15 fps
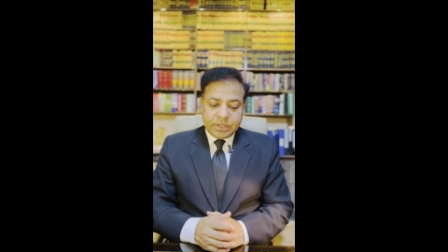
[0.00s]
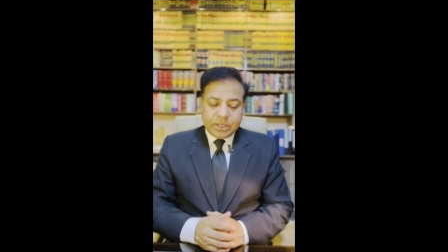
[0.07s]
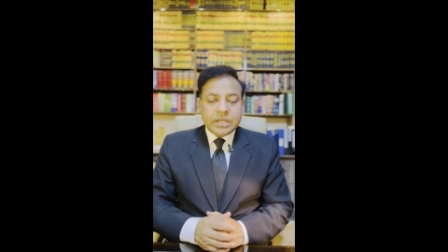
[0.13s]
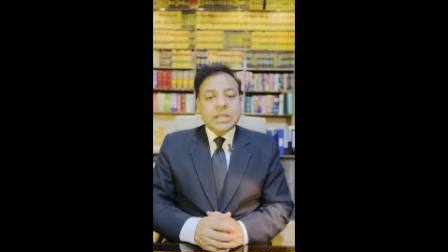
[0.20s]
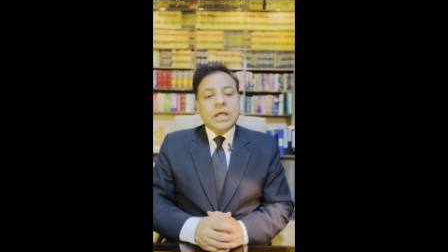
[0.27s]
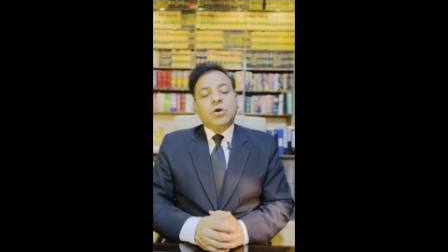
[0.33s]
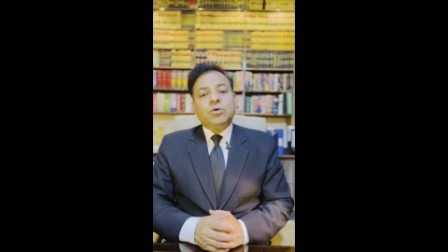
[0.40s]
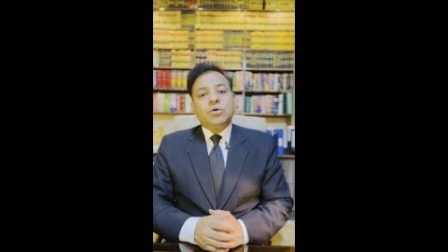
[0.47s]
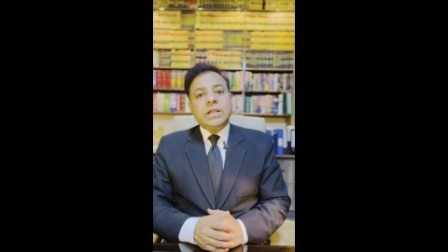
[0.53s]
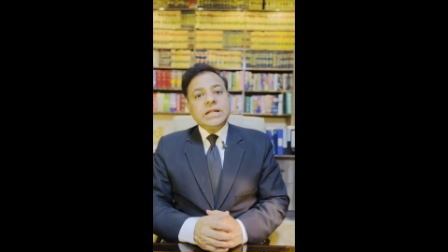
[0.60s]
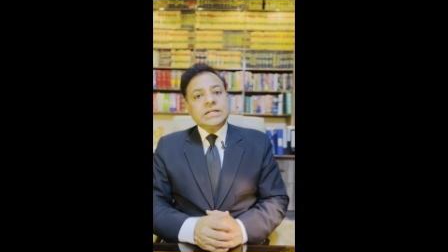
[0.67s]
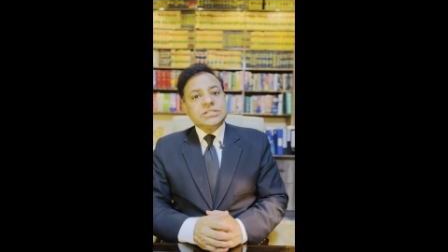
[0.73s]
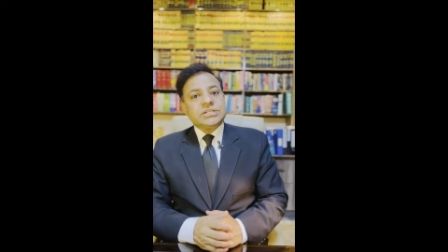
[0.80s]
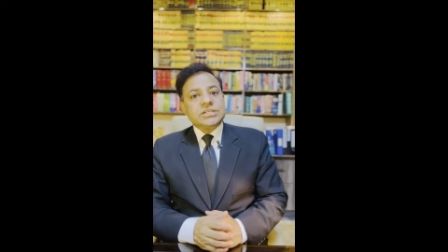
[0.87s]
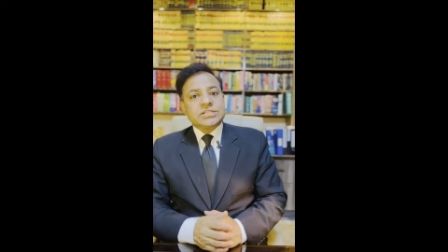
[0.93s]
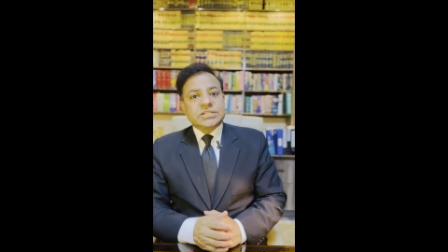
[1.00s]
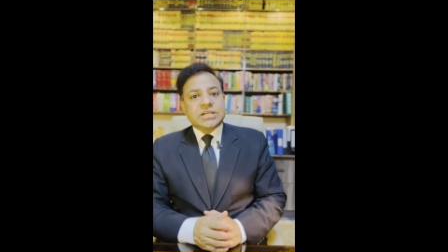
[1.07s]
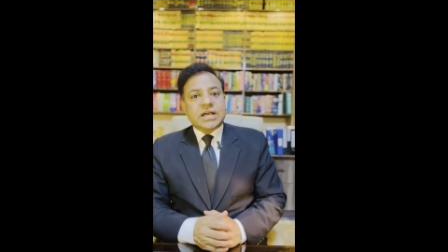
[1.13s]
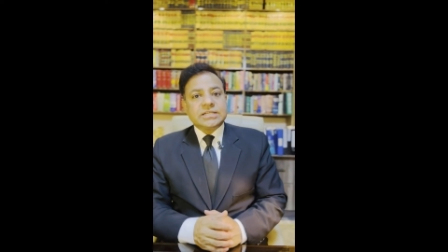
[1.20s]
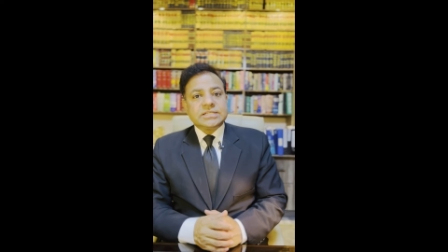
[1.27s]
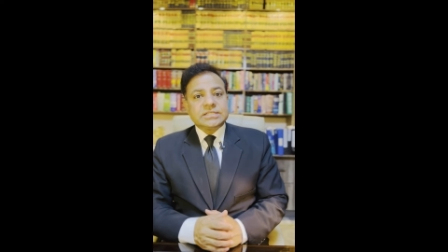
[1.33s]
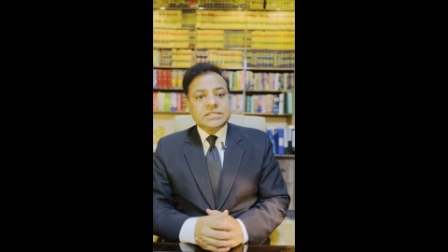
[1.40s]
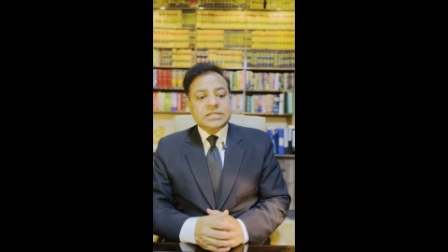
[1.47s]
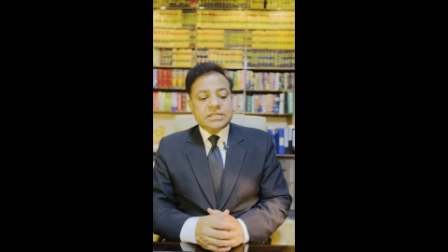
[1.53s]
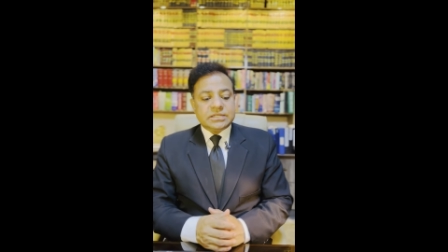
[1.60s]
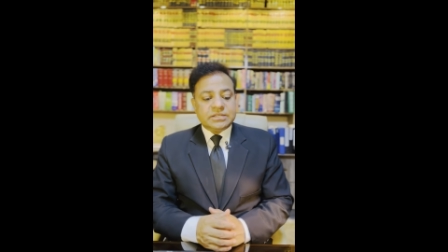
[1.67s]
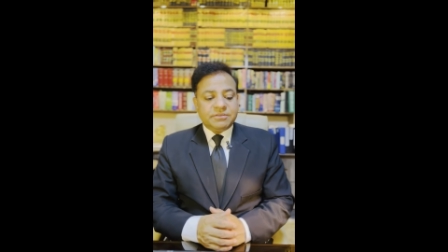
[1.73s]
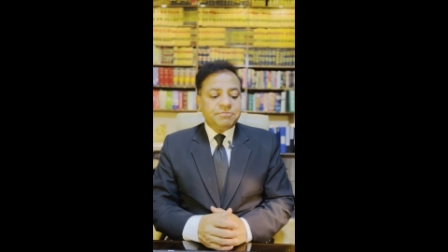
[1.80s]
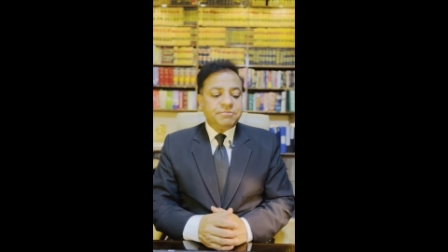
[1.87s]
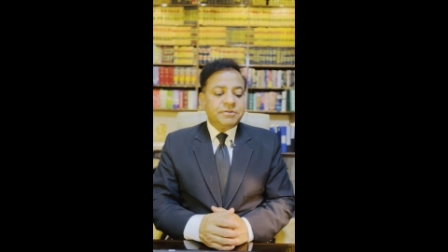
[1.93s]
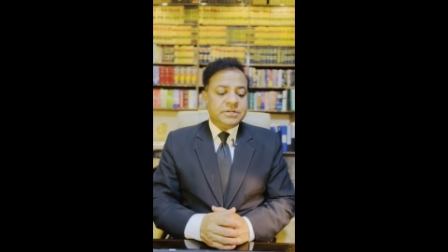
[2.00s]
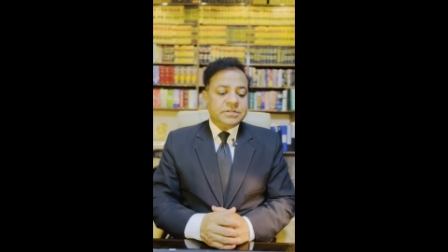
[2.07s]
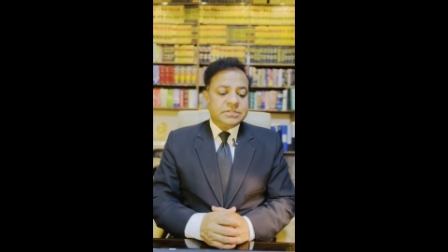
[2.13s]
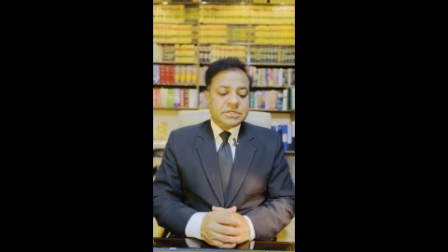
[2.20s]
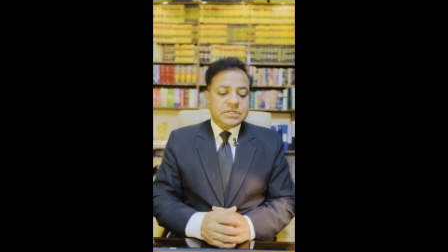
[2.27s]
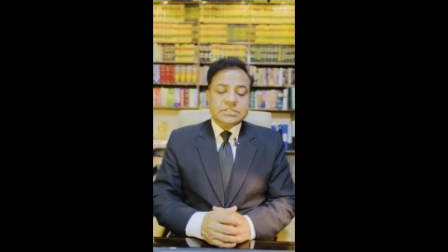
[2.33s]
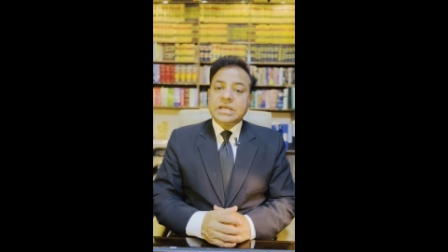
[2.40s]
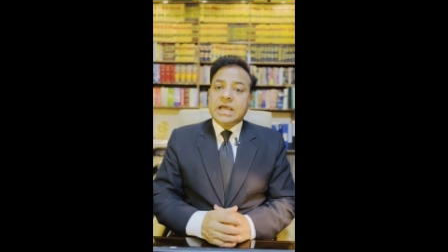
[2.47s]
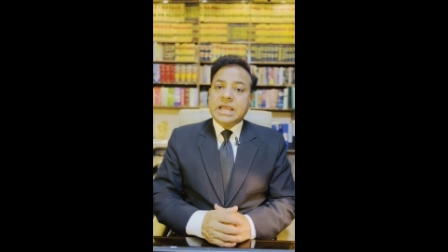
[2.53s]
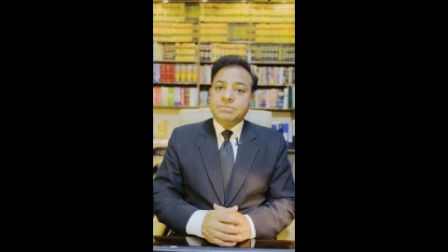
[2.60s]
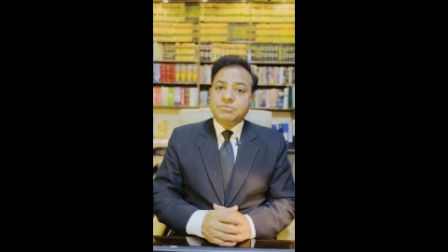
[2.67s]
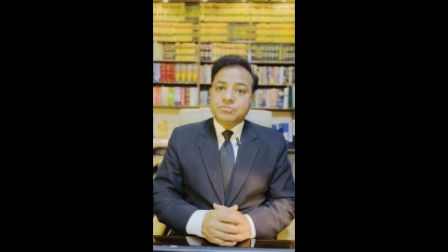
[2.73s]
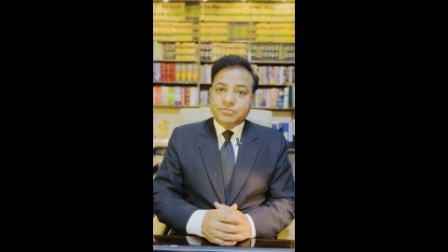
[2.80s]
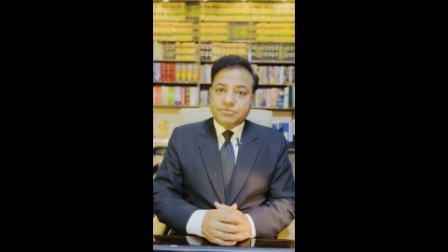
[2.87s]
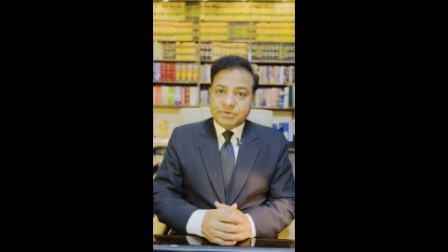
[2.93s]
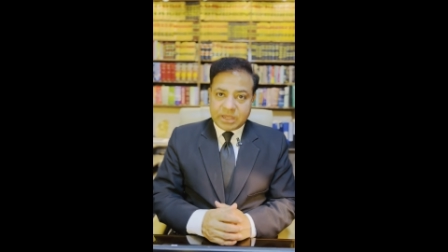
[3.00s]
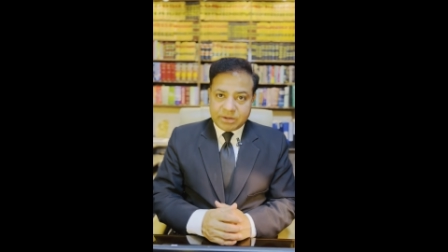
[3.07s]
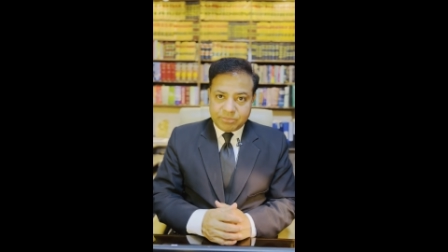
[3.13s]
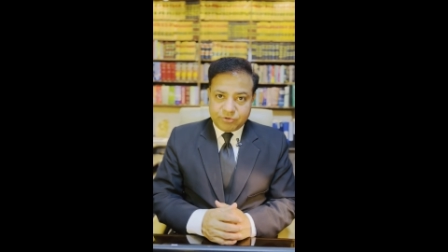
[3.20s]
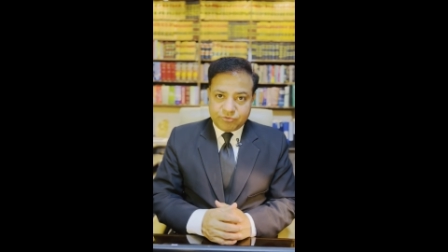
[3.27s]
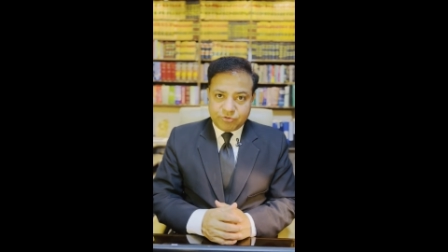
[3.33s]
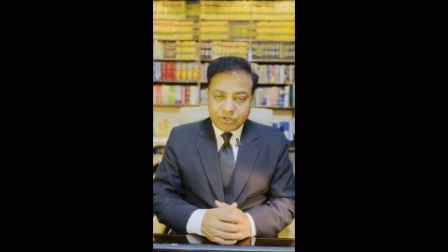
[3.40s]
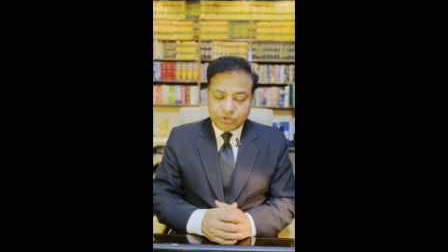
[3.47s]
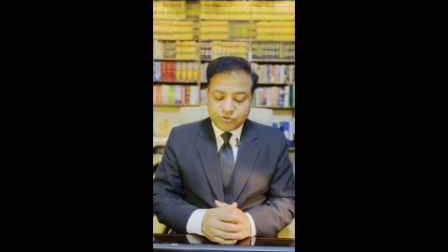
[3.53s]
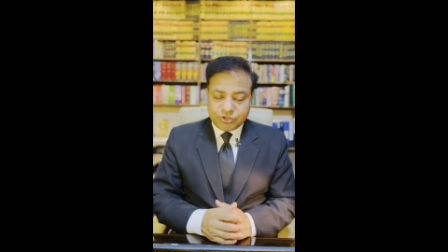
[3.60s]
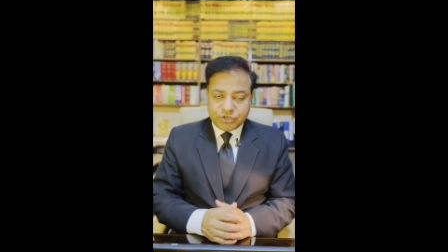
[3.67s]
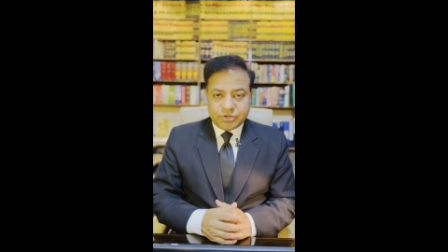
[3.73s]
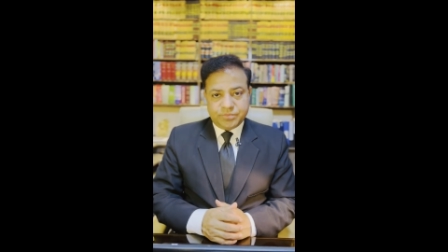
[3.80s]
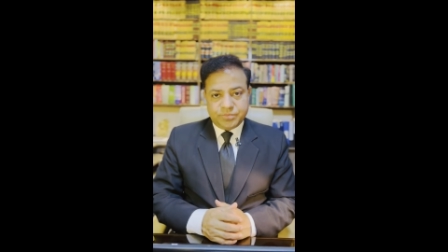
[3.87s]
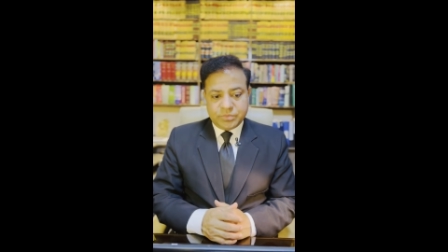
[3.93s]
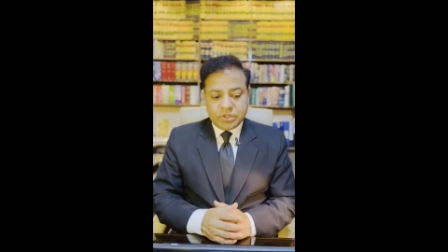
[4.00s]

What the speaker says: Now, let's discuss different types of arbitration.